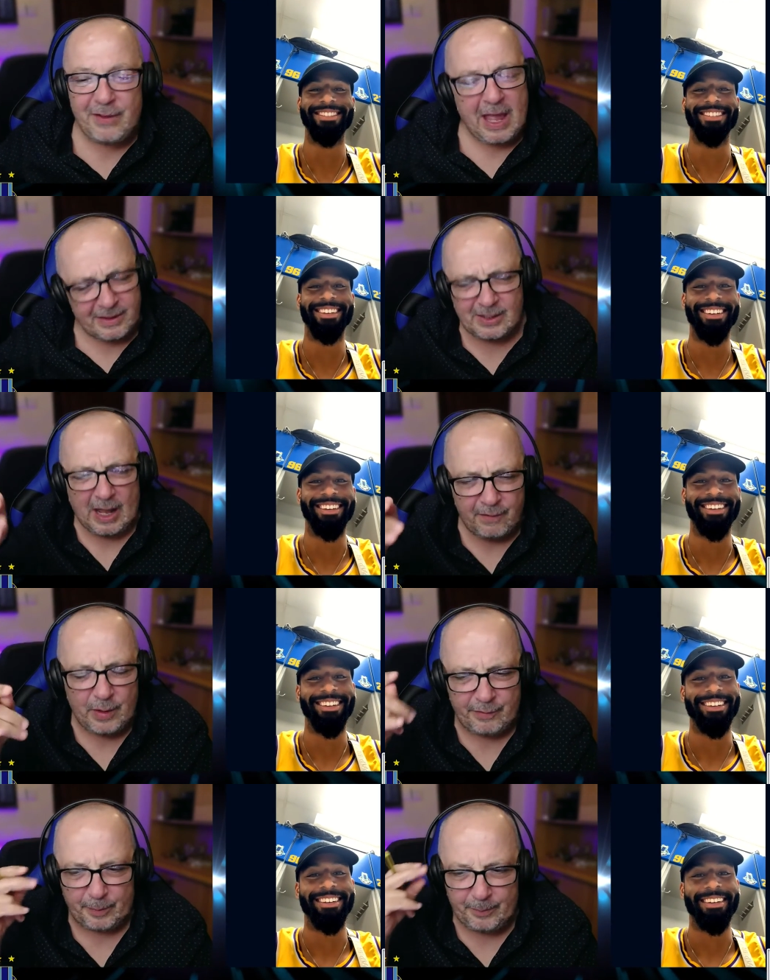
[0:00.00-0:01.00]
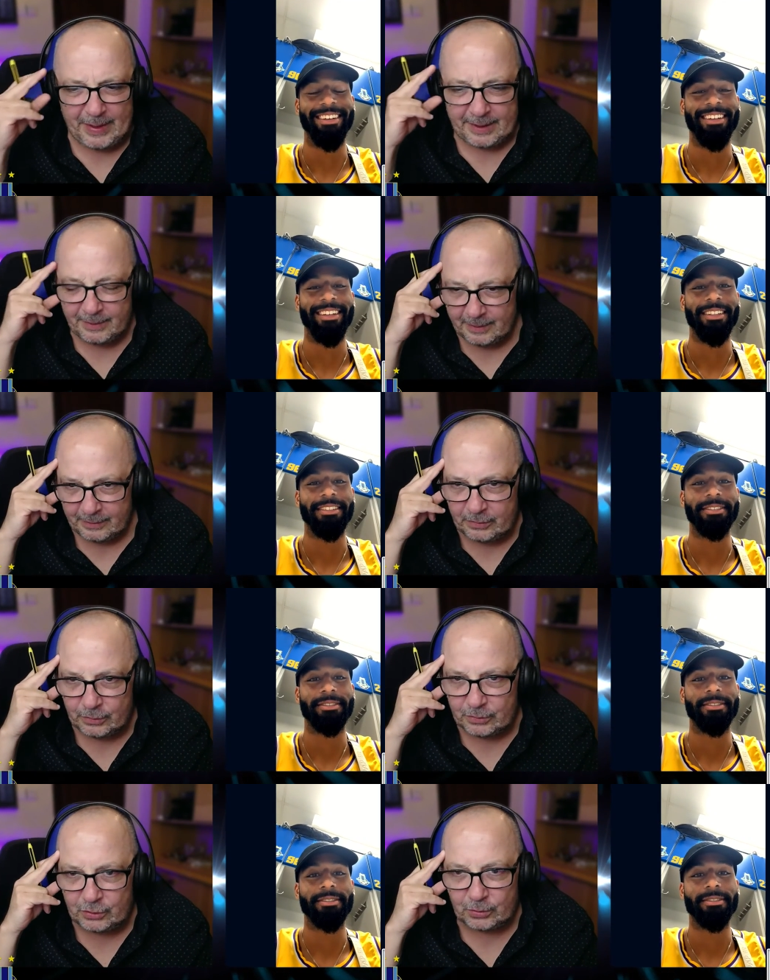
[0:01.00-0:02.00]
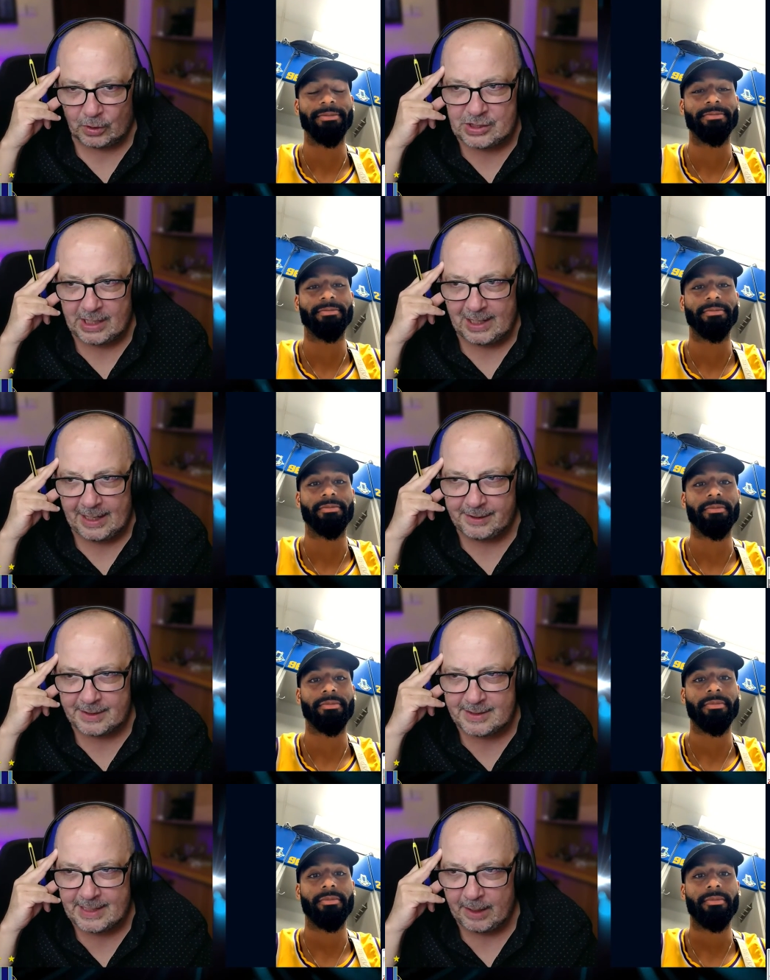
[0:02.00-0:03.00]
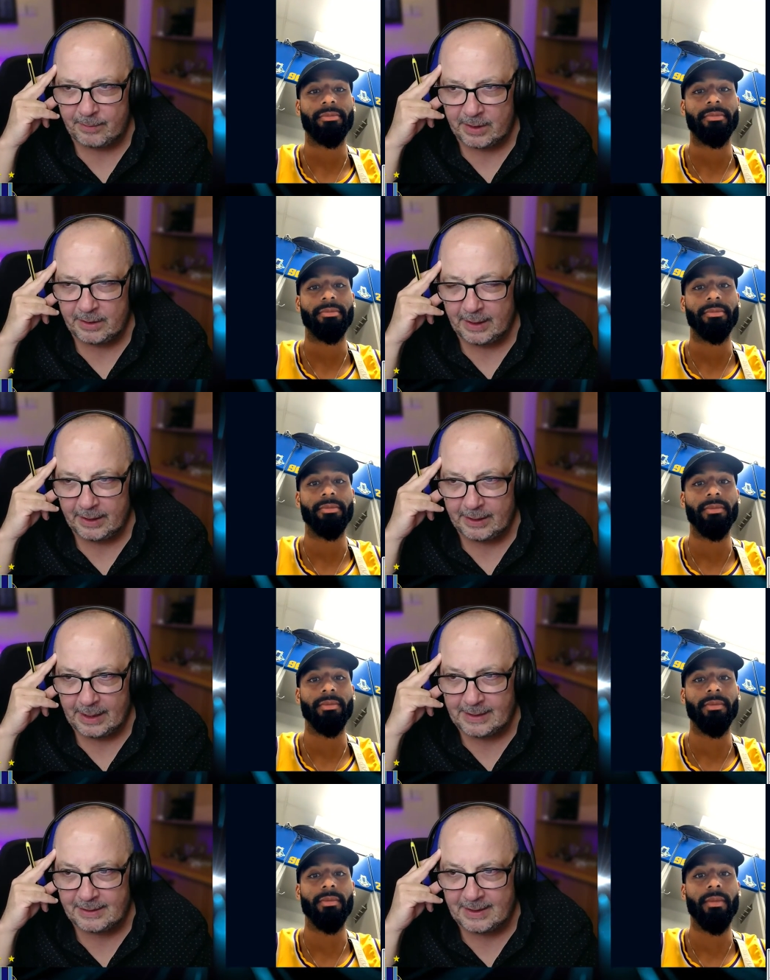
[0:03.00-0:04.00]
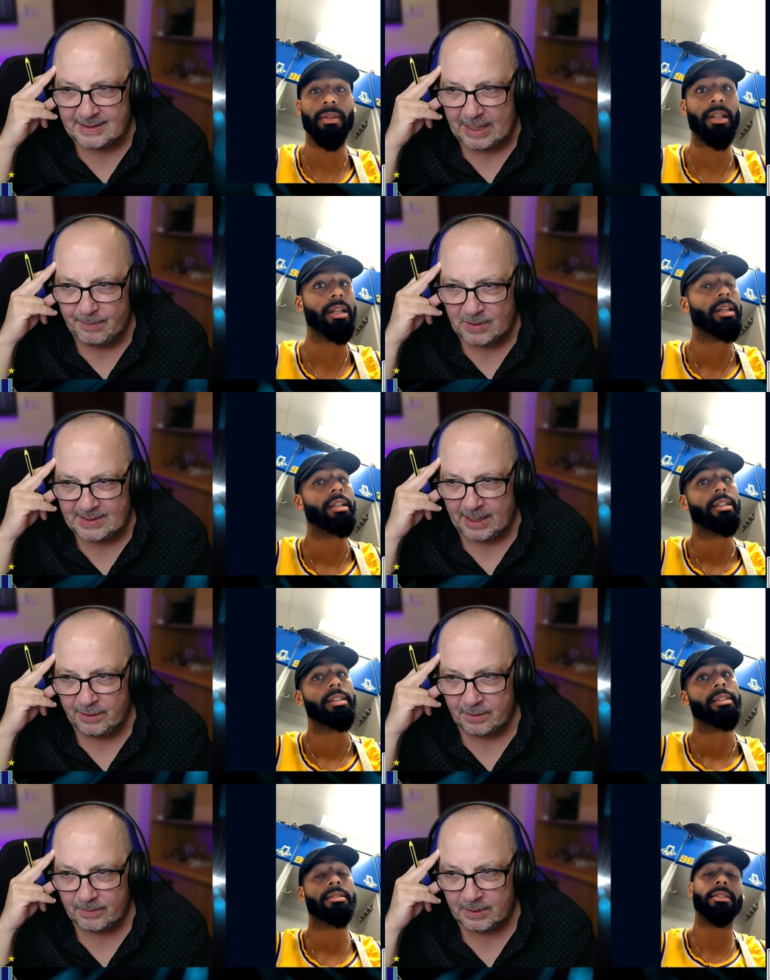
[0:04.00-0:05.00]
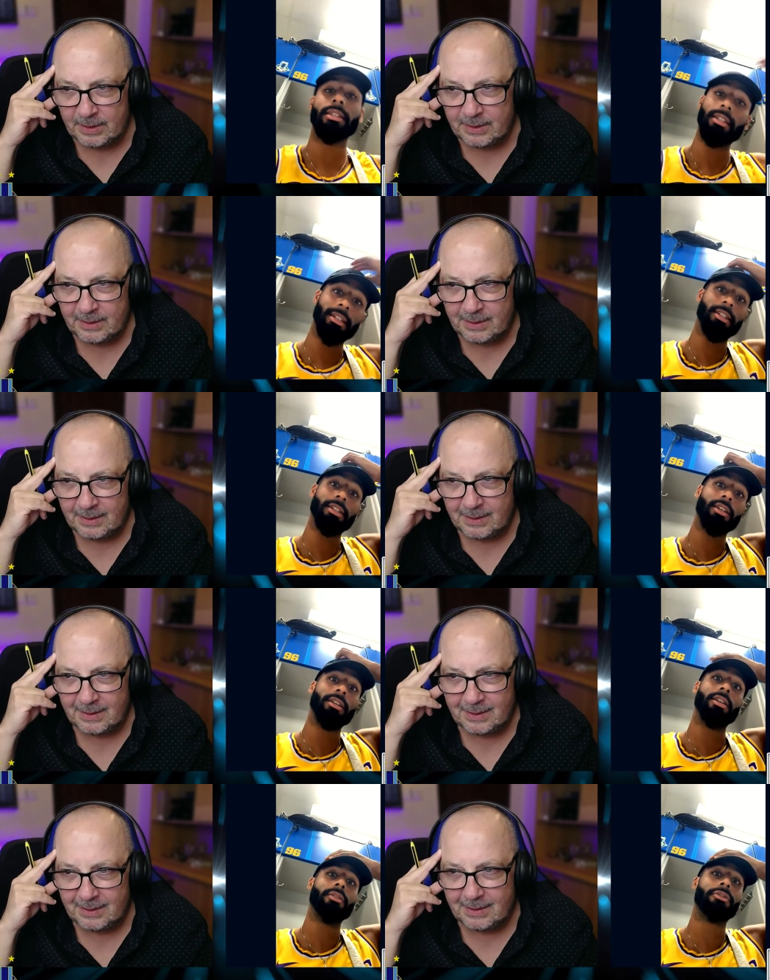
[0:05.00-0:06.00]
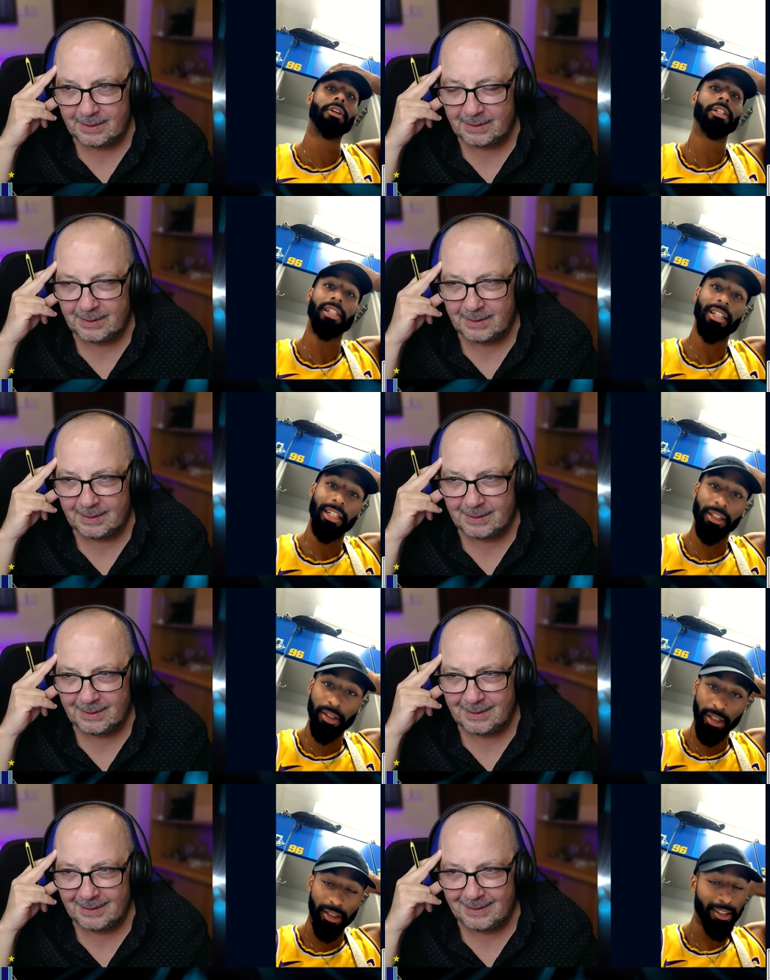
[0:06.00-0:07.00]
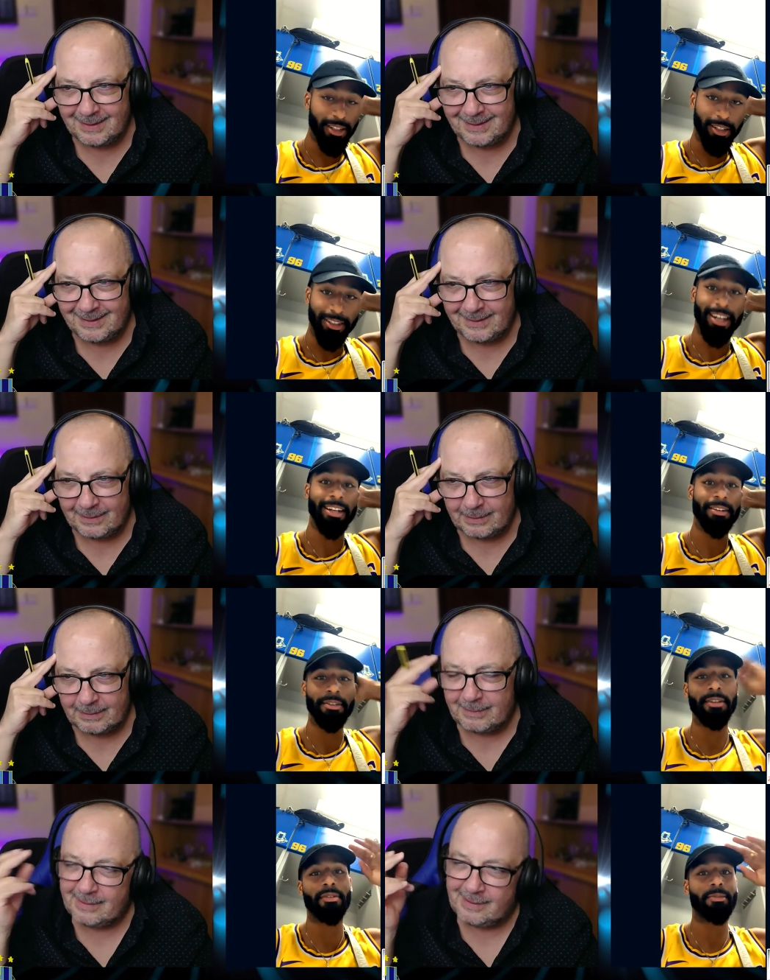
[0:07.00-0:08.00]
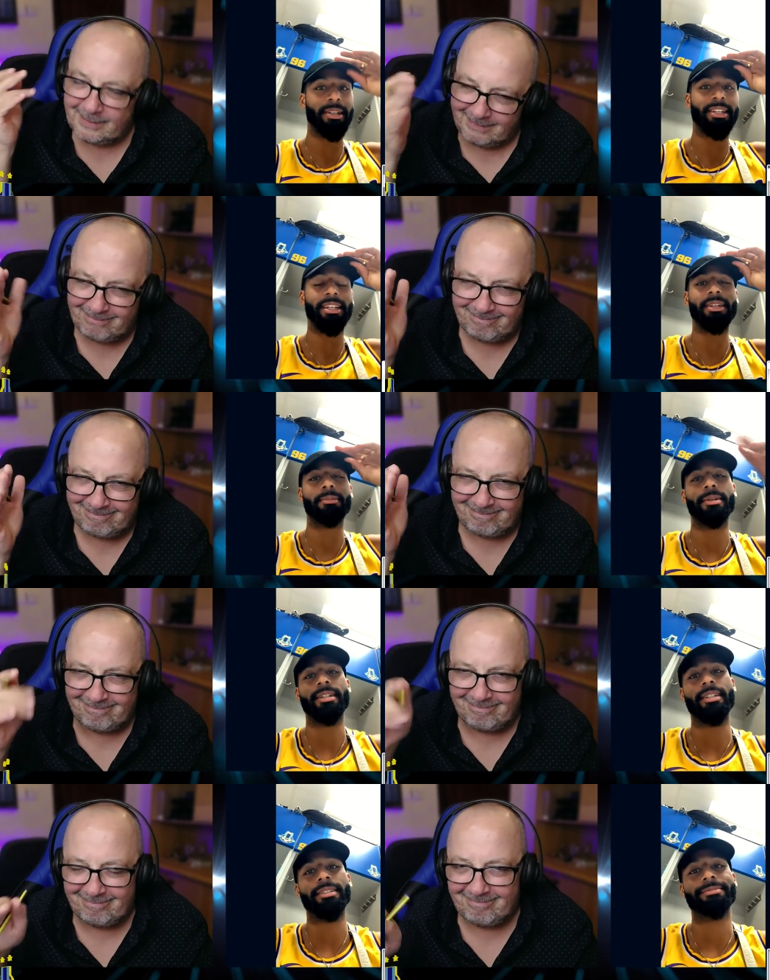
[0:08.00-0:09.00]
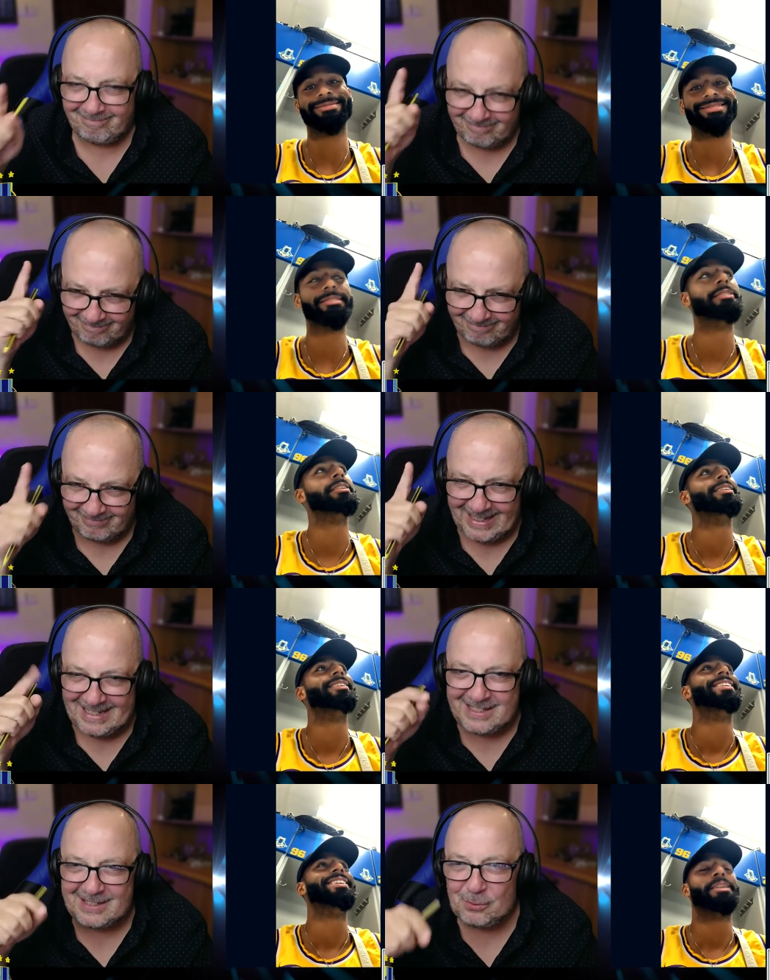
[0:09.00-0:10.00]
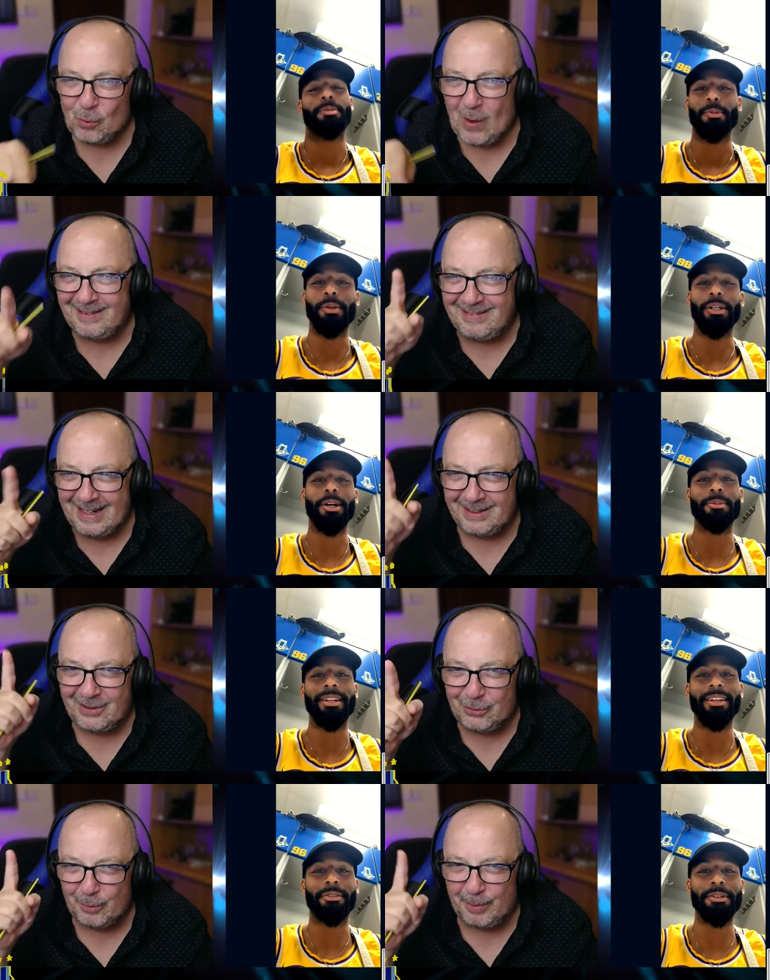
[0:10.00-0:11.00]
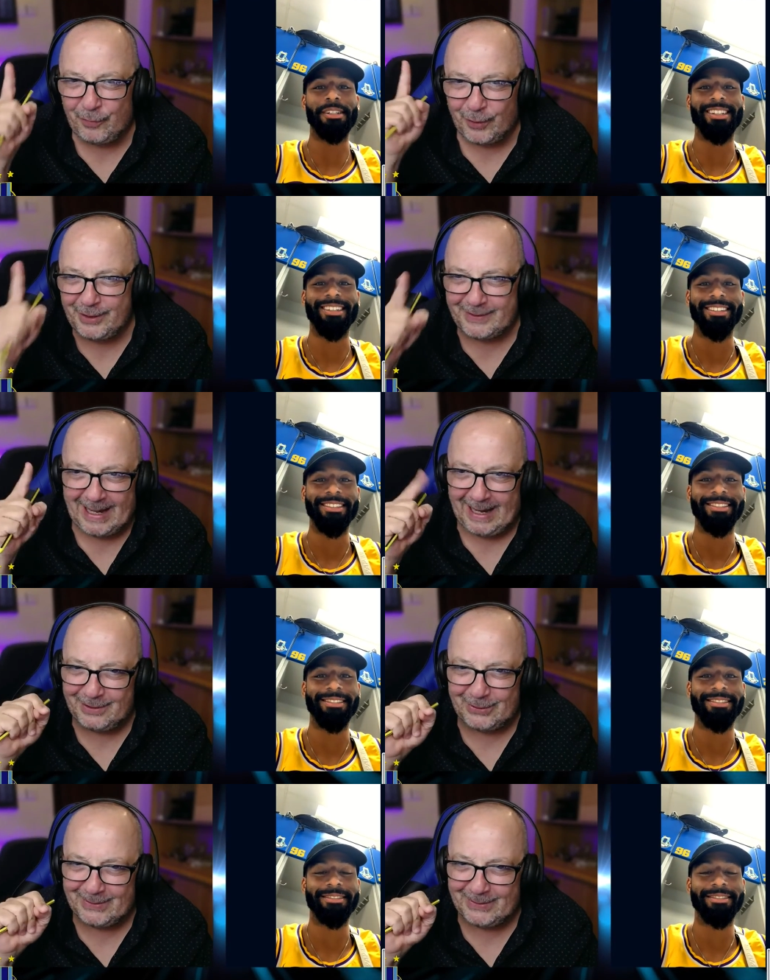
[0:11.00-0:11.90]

Speaker 1: yeah, Has, have you ever been to to watch a Lakers game in uh, in the Staples Stadium?
Speaker 2: Unfortunately, not. No, I've never been there. It's one thing to do before you
Speaker 1: die,